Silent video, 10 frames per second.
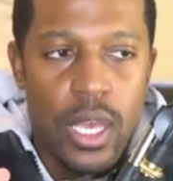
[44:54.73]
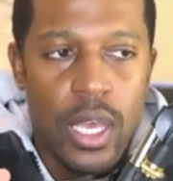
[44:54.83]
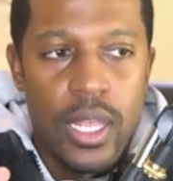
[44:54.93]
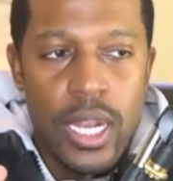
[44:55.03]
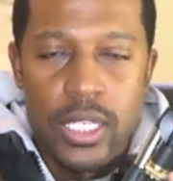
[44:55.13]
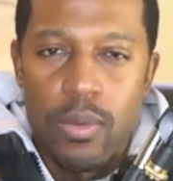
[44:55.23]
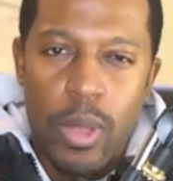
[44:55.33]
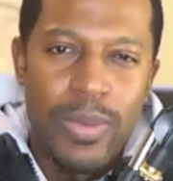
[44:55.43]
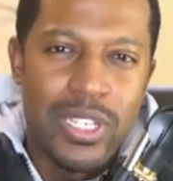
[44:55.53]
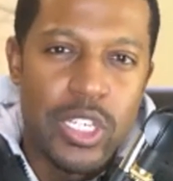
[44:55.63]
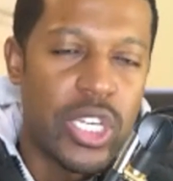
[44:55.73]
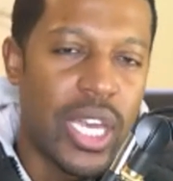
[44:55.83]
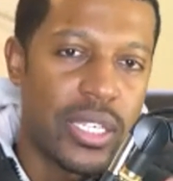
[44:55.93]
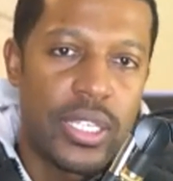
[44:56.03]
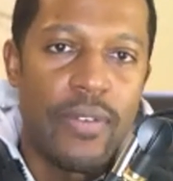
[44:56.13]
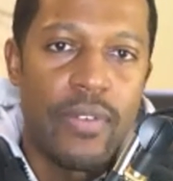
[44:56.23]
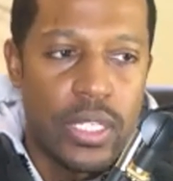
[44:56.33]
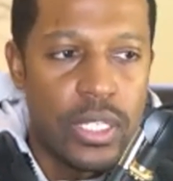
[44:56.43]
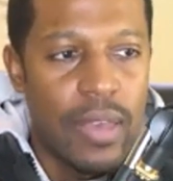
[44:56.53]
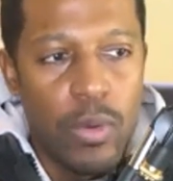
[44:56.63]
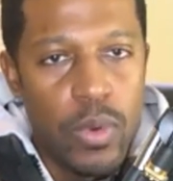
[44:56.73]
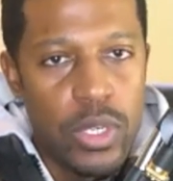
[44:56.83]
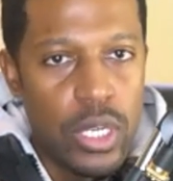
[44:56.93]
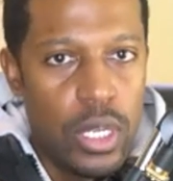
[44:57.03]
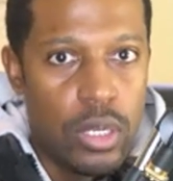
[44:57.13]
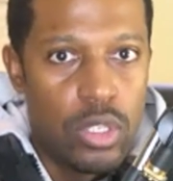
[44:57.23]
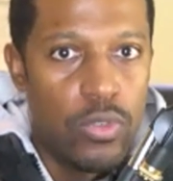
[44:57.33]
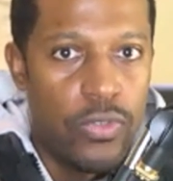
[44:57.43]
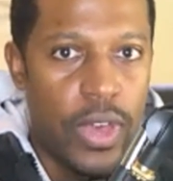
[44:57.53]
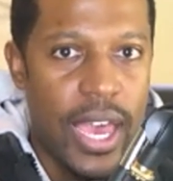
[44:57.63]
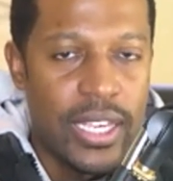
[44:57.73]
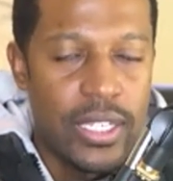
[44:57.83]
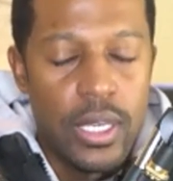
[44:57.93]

And I said, well, let me just check seven. And seven was a little too fast.